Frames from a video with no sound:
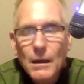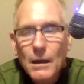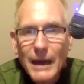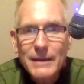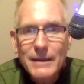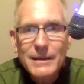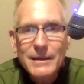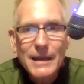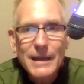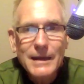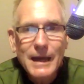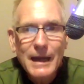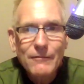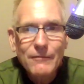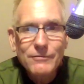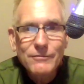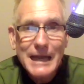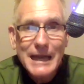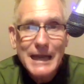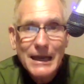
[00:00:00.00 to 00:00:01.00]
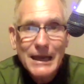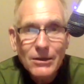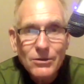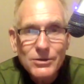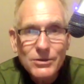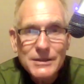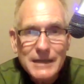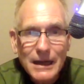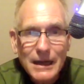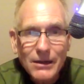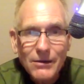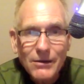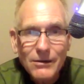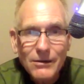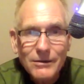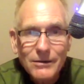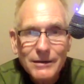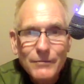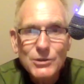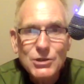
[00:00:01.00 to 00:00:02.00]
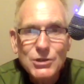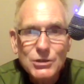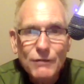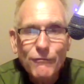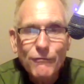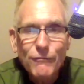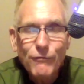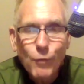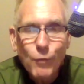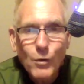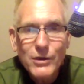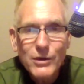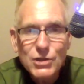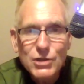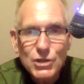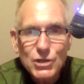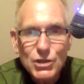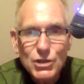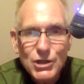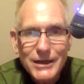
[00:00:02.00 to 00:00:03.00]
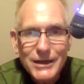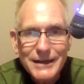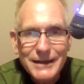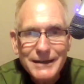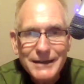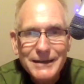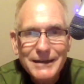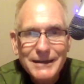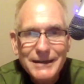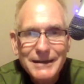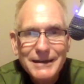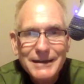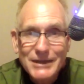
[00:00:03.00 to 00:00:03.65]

I then have Telcel, which is a 4G.